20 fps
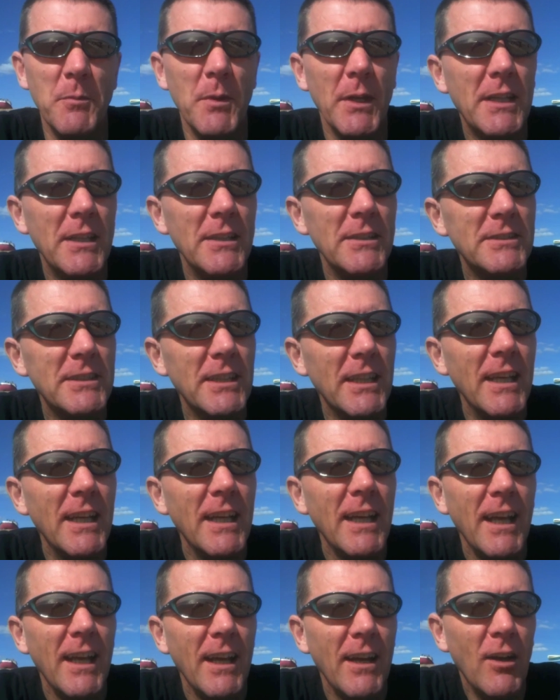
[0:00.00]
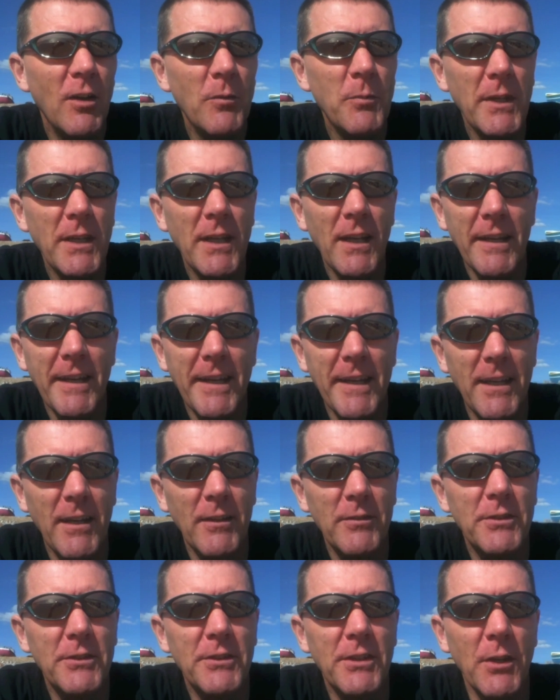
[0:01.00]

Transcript: because I've been lucky enough